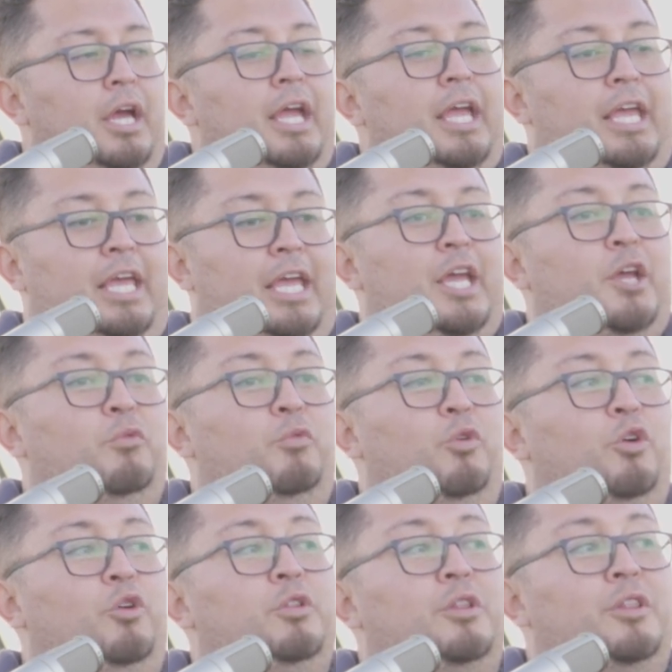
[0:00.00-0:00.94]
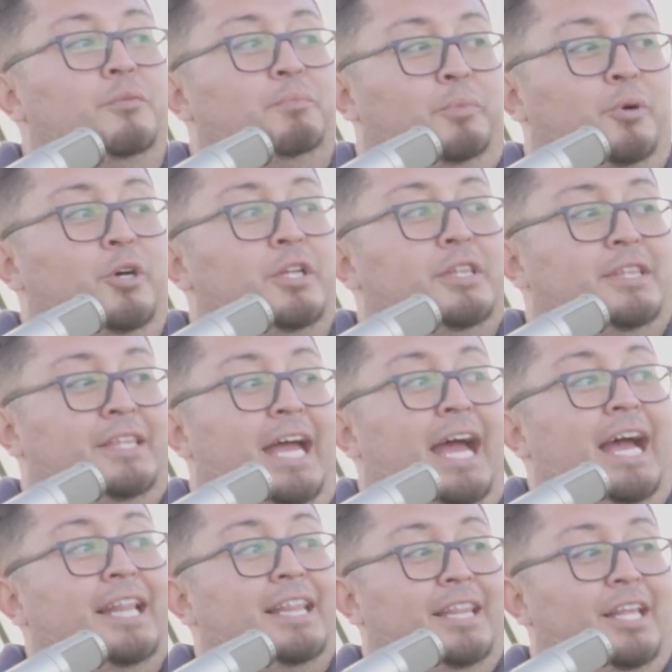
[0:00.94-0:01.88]
he will put
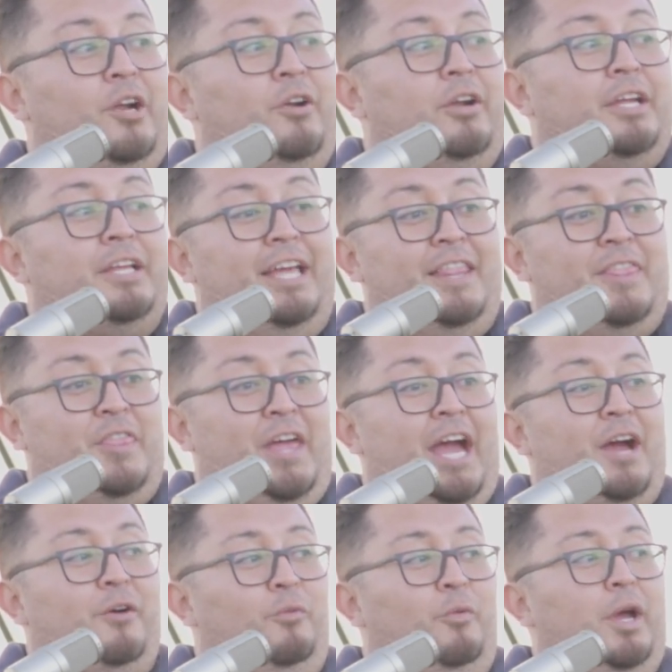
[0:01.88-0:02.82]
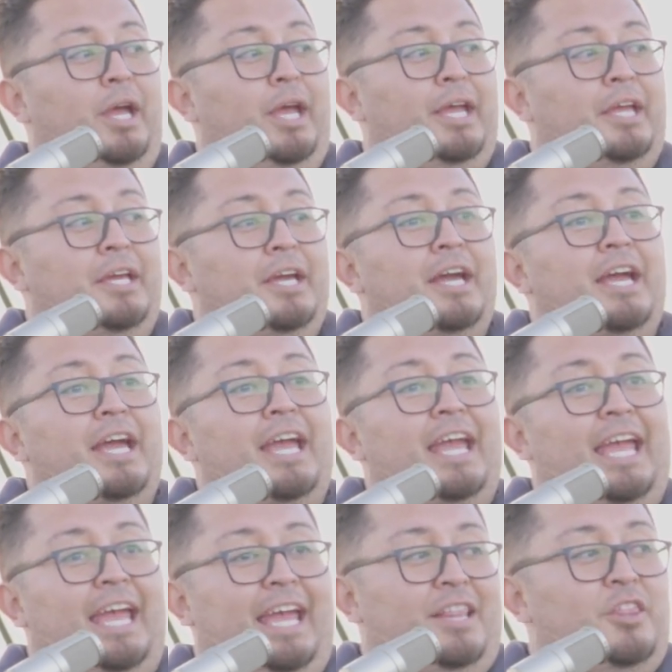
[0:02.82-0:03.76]
that lyric that way
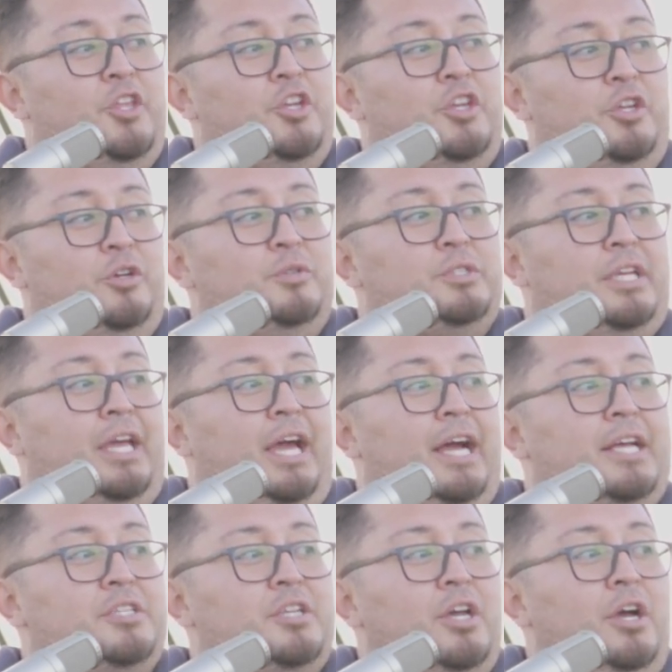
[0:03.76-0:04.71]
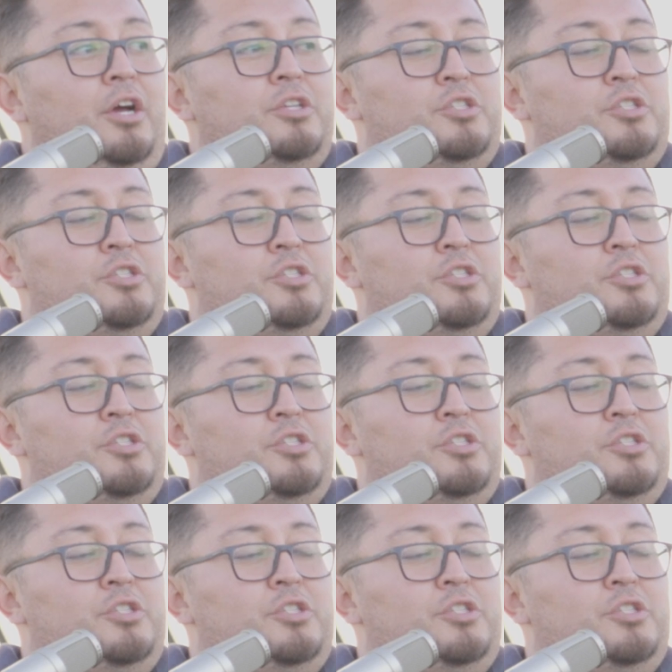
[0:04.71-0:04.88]
in the newscast.